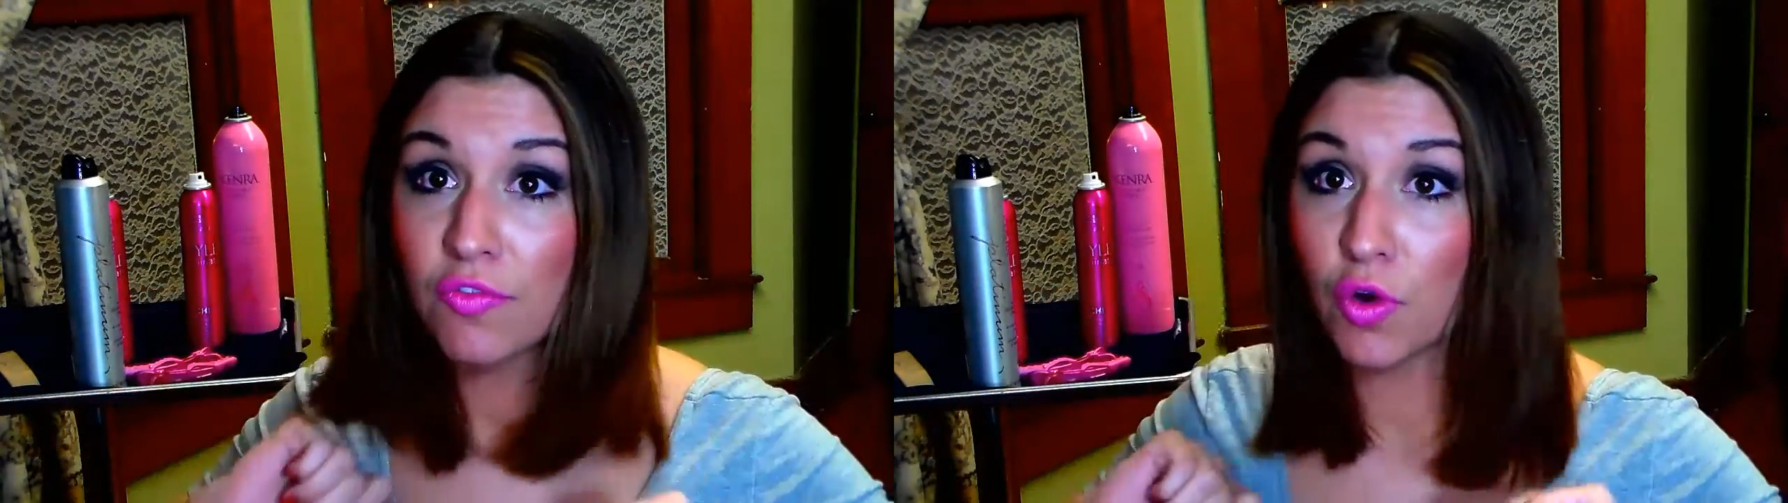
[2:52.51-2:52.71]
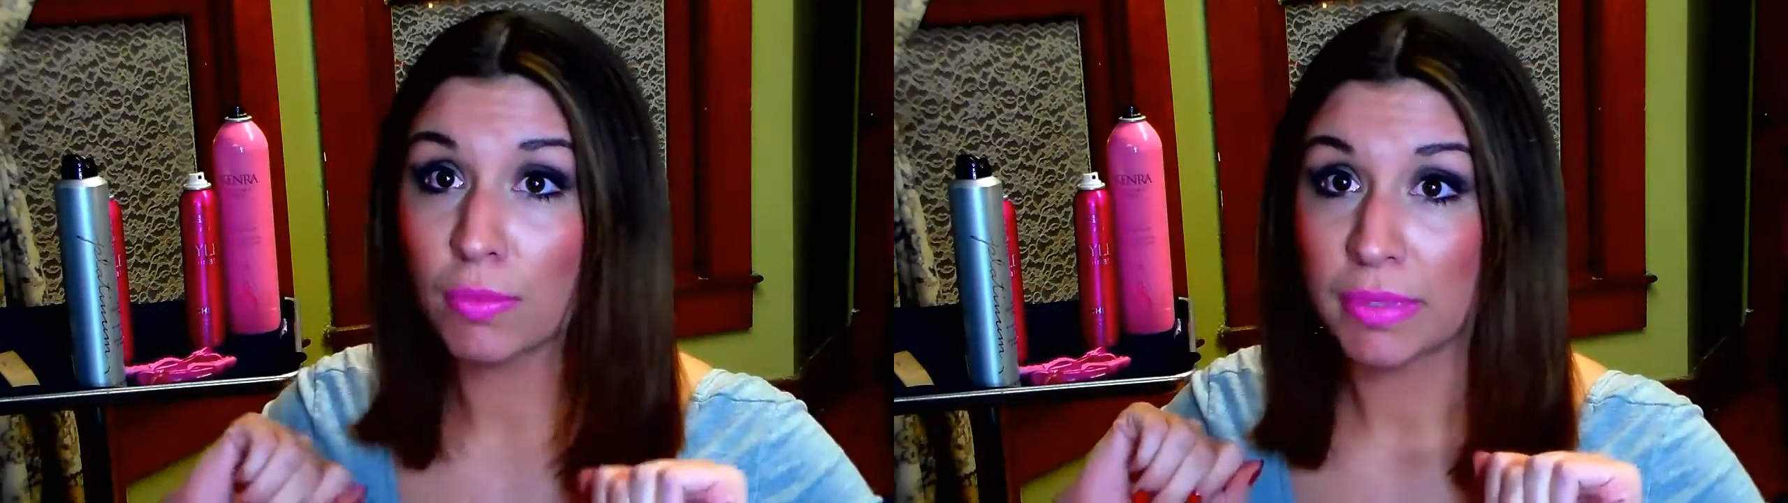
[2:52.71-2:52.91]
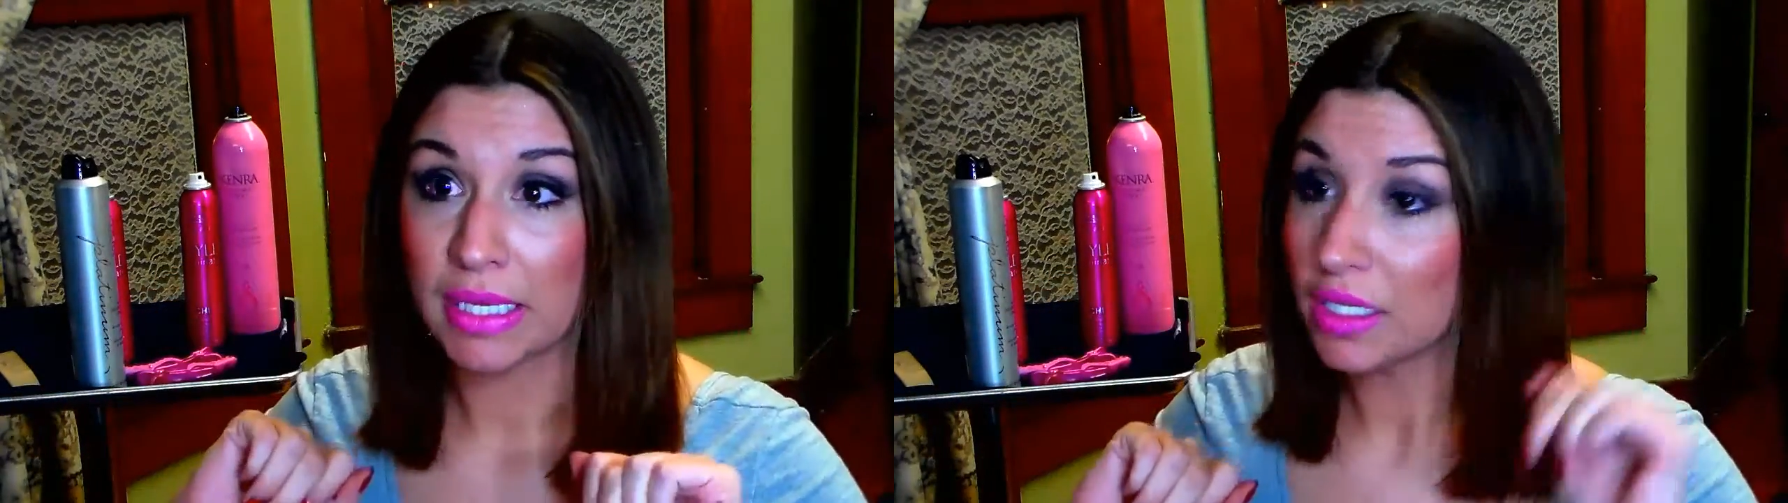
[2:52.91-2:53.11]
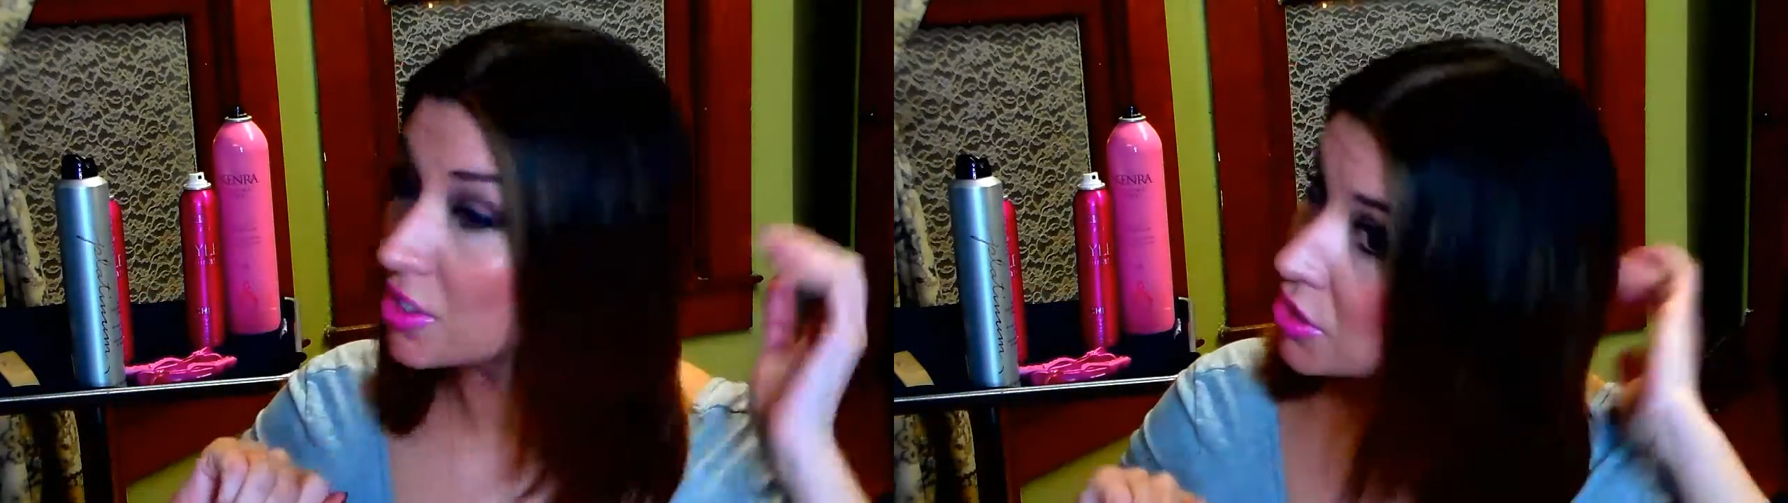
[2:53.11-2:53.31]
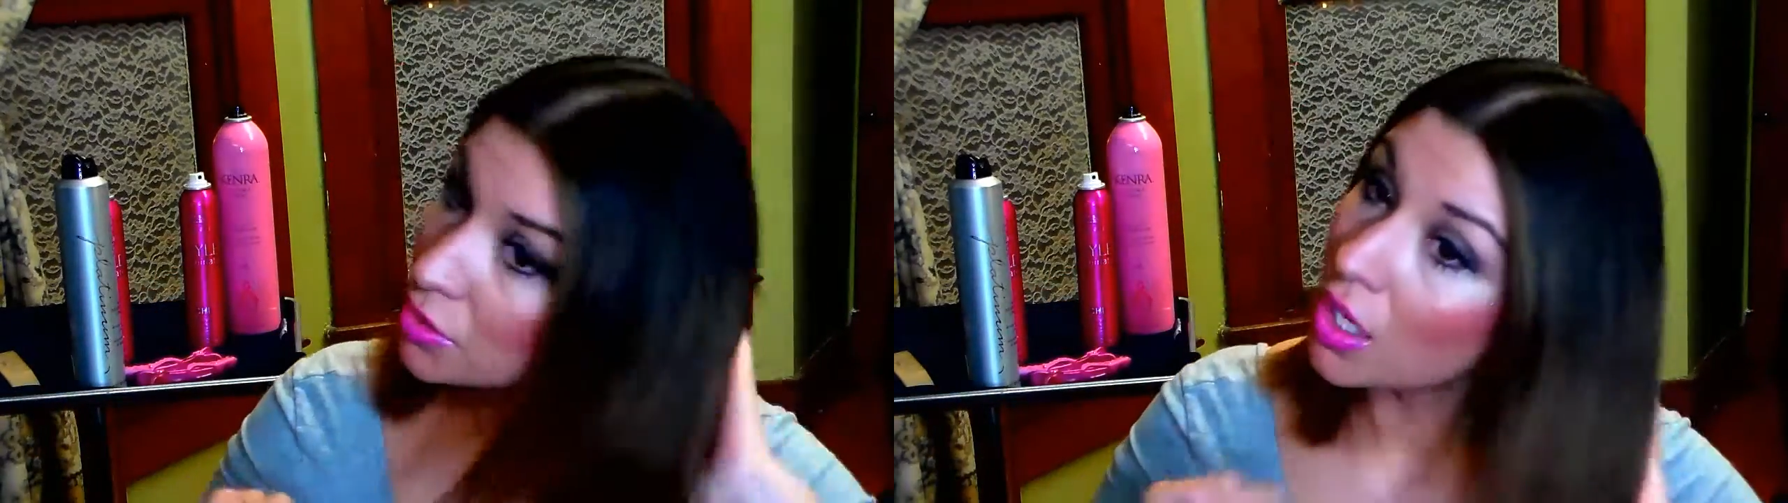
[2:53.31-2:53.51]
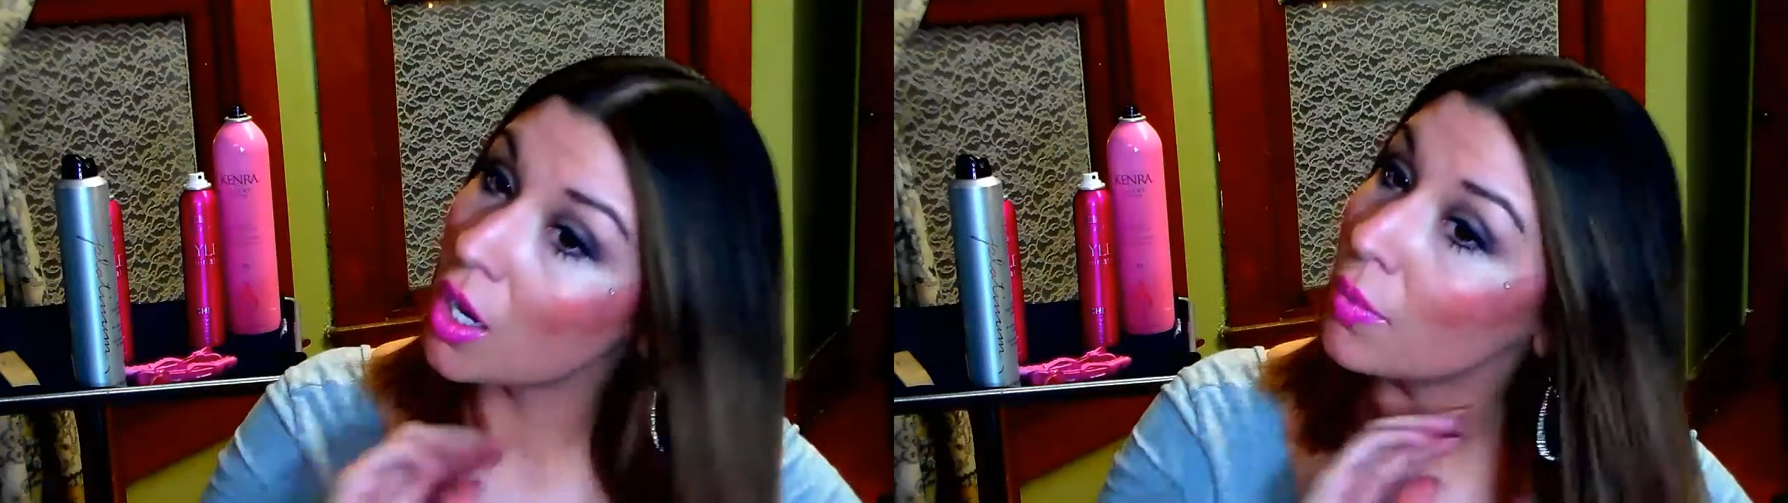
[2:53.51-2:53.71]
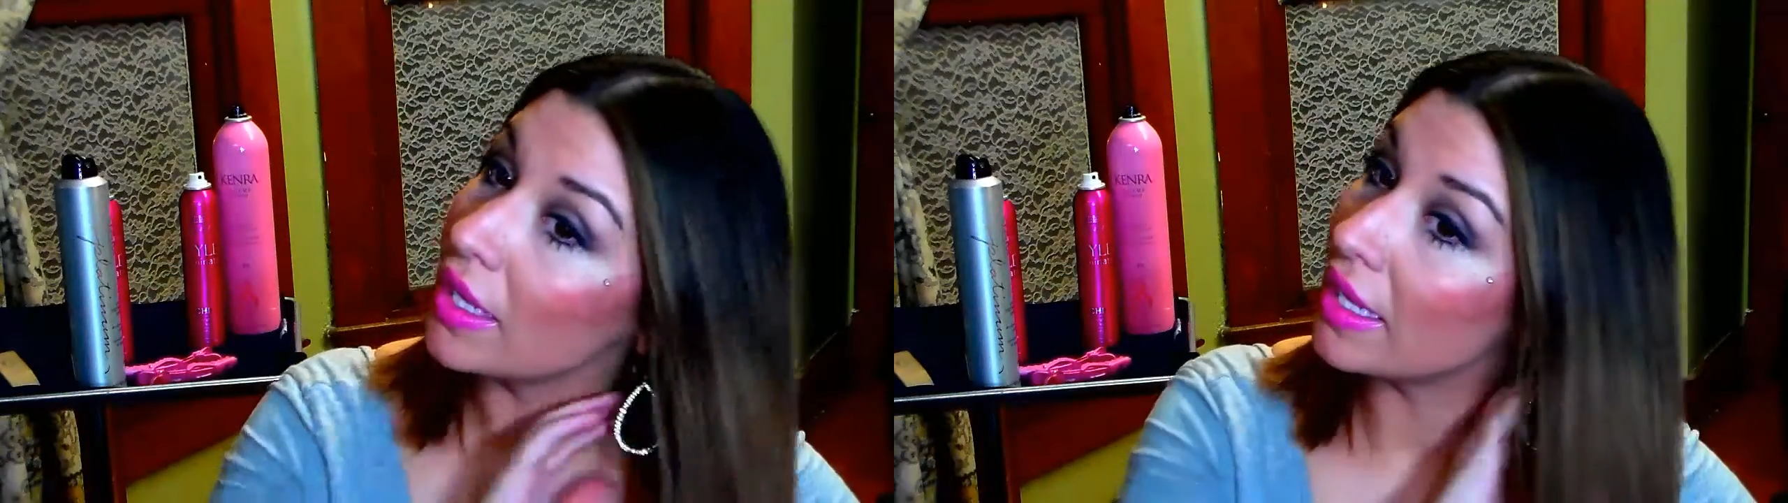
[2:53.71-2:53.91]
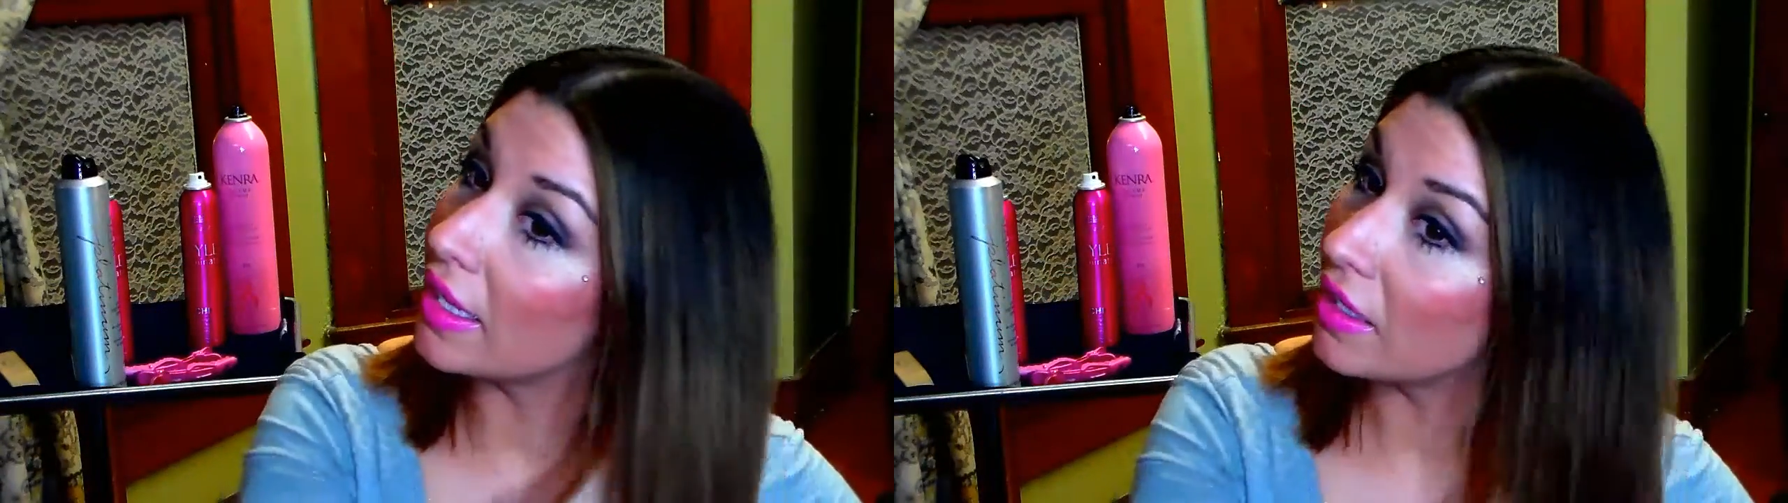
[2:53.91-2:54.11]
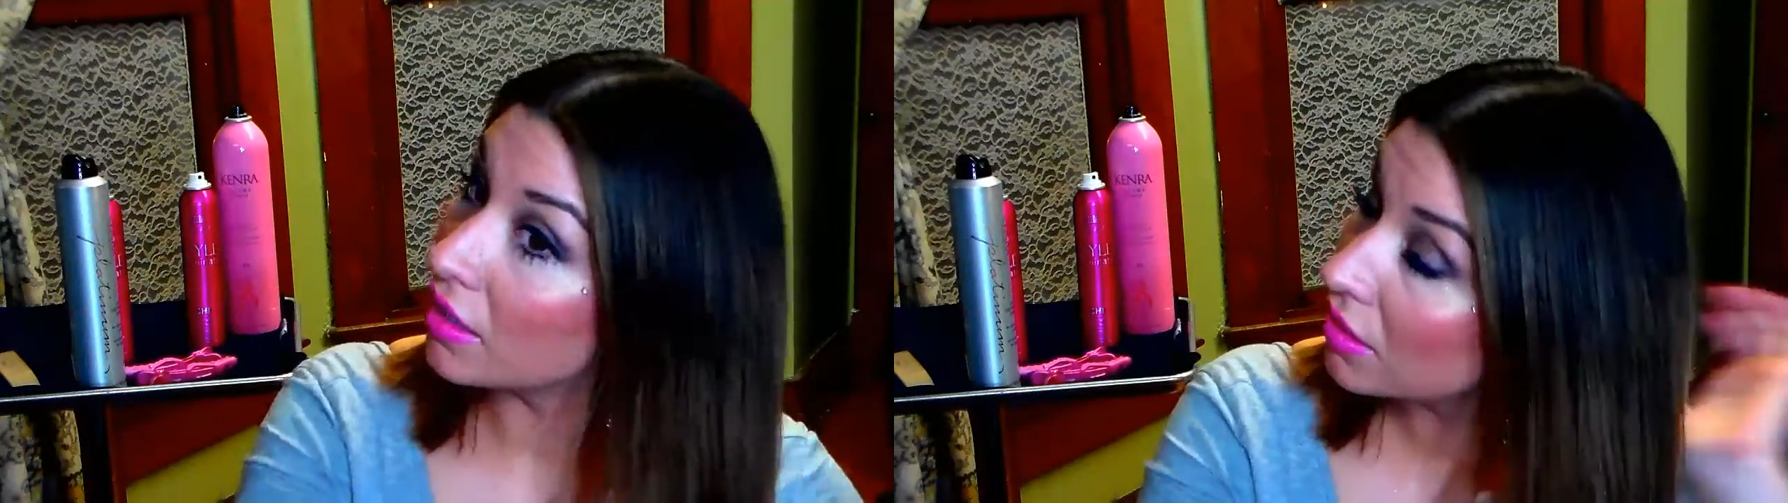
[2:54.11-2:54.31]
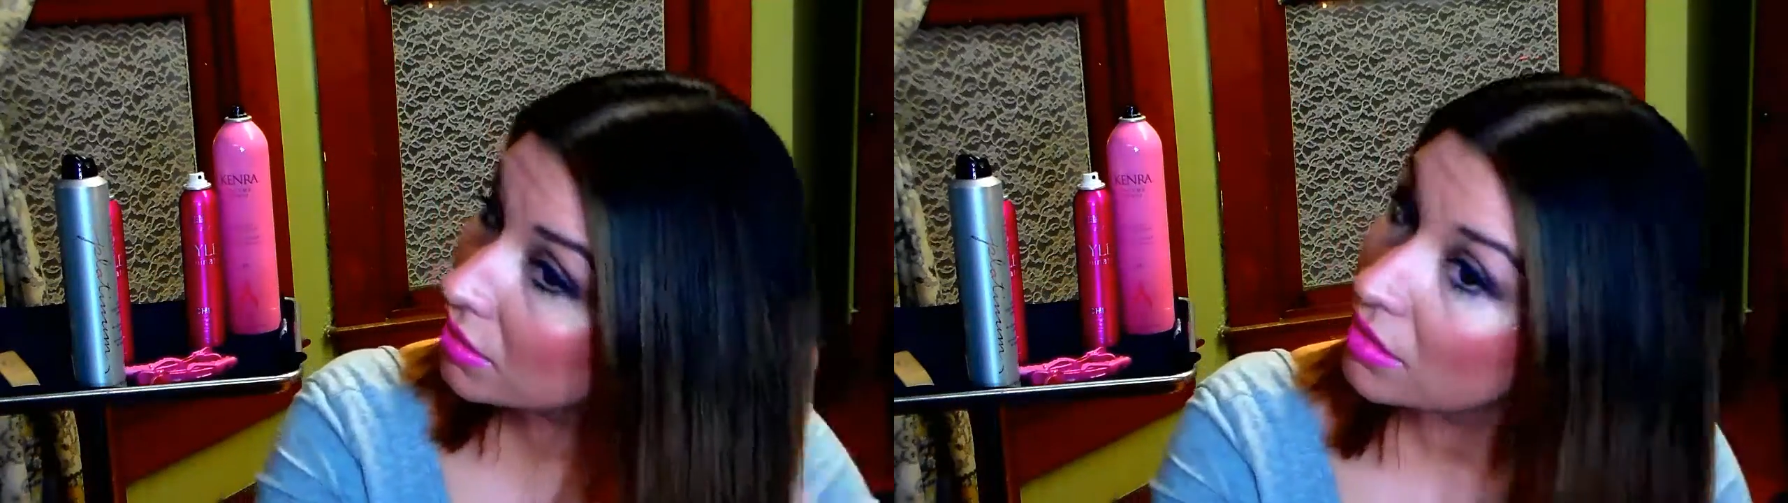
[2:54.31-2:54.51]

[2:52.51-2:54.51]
for me to go in